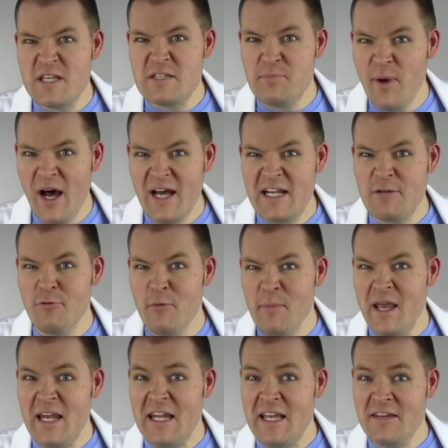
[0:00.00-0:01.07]
his body,
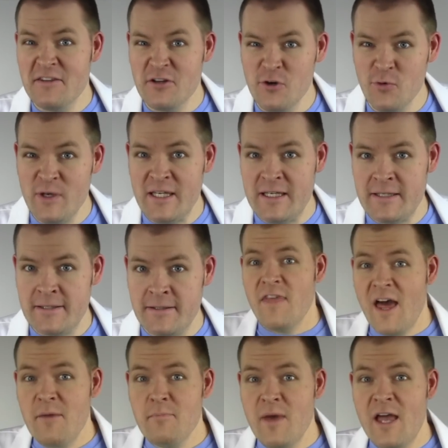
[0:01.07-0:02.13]
remaining in the queen.
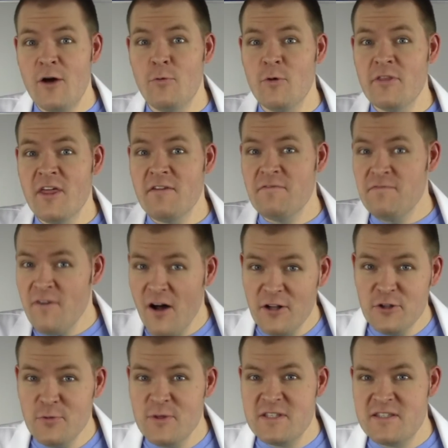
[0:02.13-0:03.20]
That male will then fall
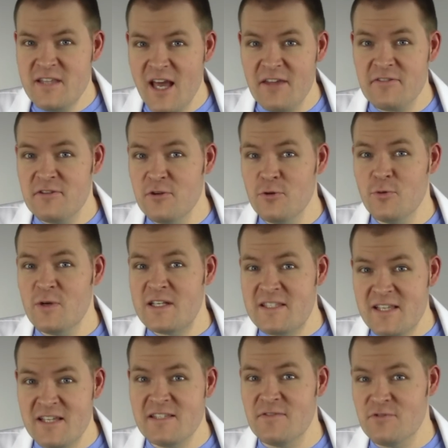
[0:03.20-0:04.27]
to his death due to
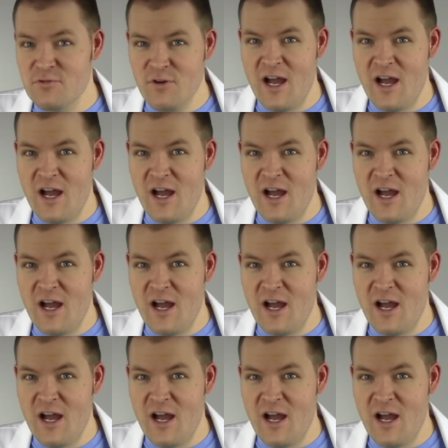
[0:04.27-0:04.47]
excessive